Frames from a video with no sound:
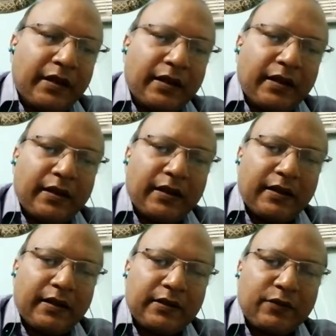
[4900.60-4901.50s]
That's
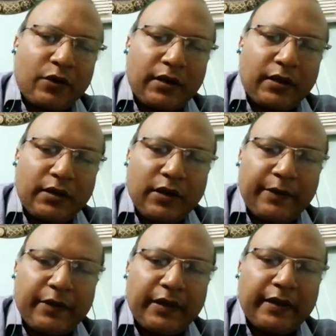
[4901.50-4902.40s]
what I'm telling you.
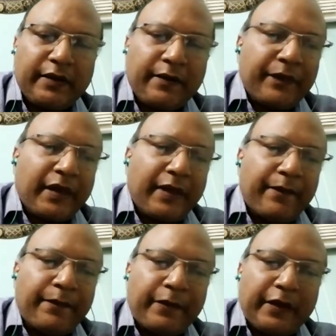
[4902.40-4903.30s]
Every
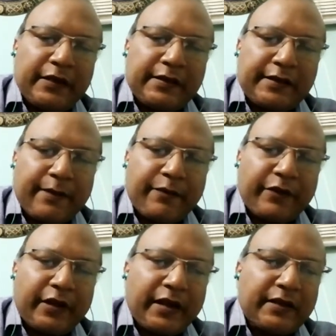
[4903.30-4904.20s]
step we write
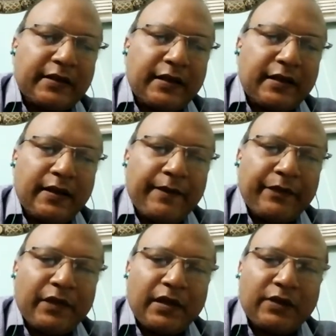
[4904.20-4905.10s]
here is
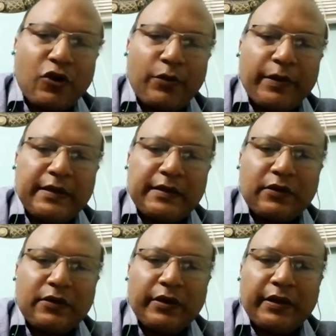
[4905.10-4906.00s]
all basing on the
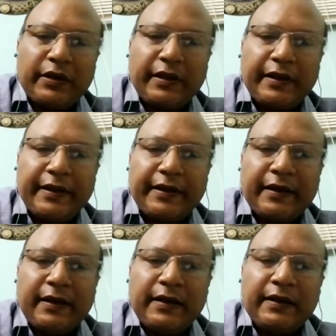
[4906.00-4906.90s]

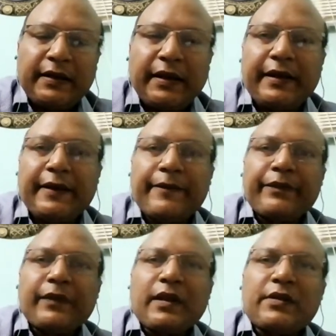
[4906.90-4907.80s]
theory. It's
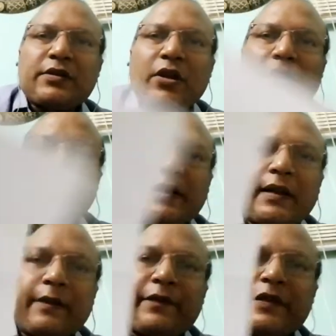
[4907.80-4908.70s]
all linked up to the
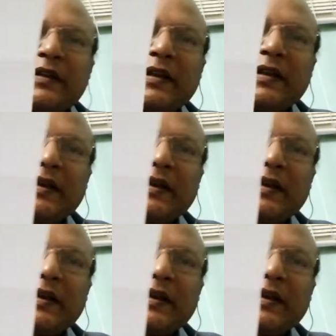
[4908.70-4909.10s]
theory. So